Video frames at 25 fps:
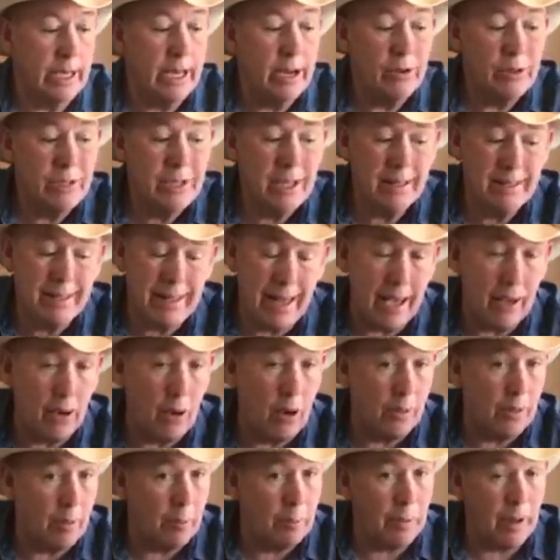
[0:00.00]
Here's the thing
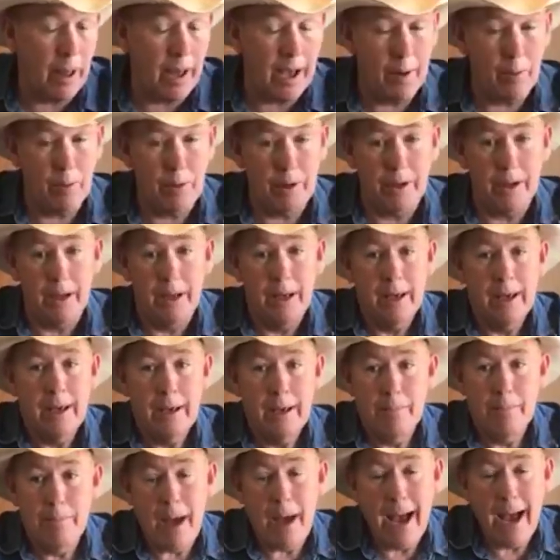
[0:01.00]
on the plywood.
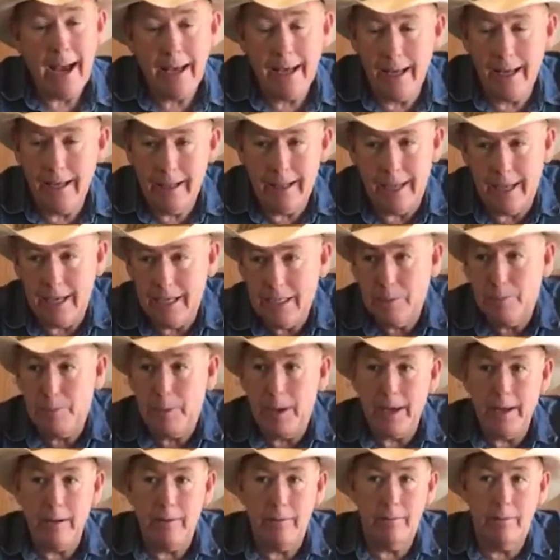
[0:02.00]
Back, it, has
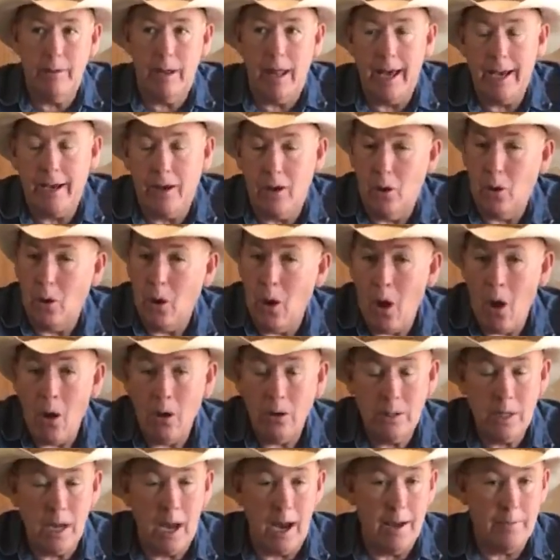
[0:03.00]
been like a
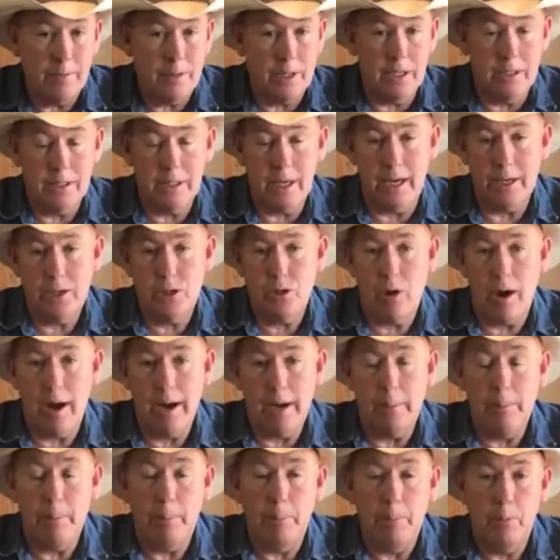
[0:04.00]
long time since I
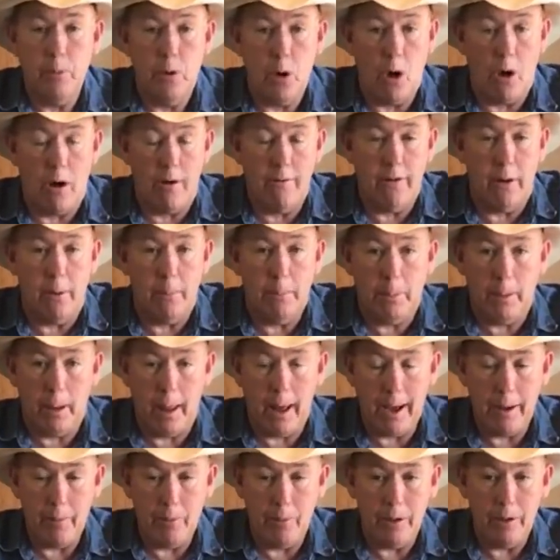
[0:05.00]
tried to carve on
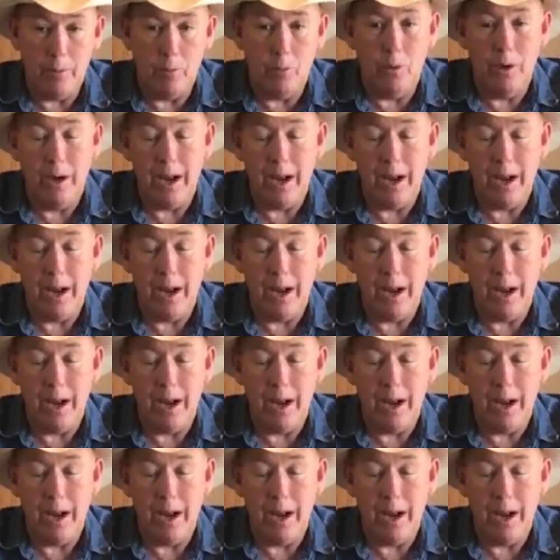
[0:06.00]
plywood.